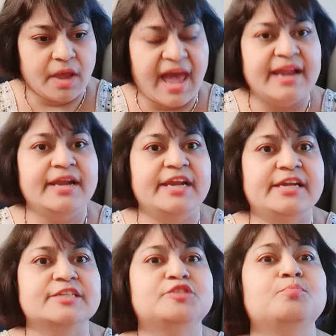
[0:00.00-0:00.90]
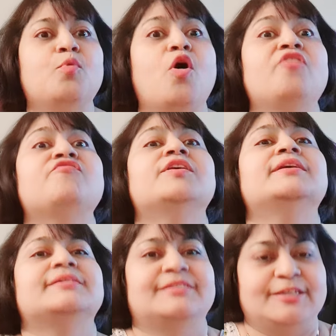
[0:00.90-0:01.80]
and it is more
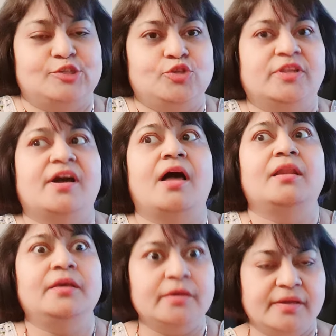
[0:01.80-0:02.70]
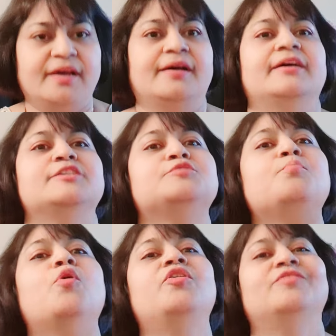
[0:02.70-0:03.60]
worse. So the Kali Yuga is
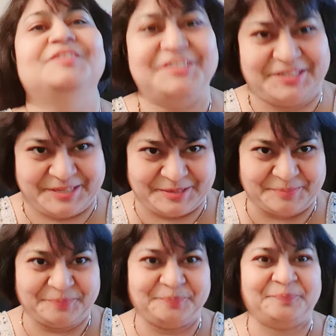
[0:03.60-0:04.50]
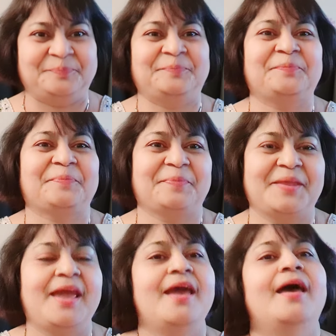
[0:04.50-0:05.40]
more worse
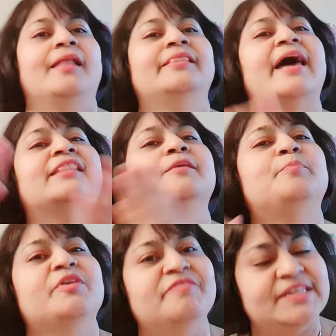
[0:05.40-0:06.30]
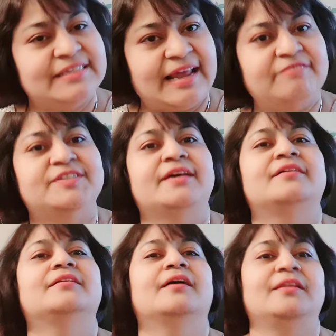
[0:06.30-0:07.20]
than the previous life
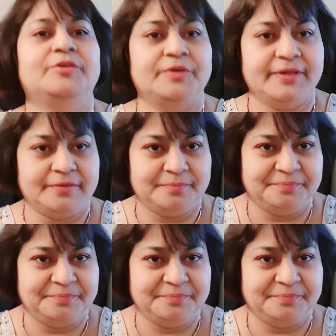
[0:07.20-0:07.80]
cycle Kali Yuga.